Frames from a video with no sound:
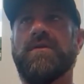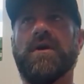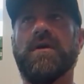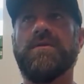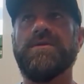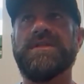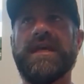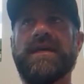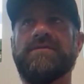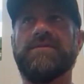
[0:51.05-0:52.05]
almost
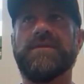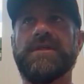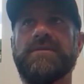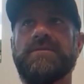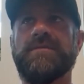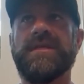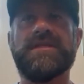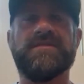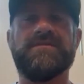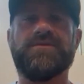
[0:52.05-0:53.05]
every piece of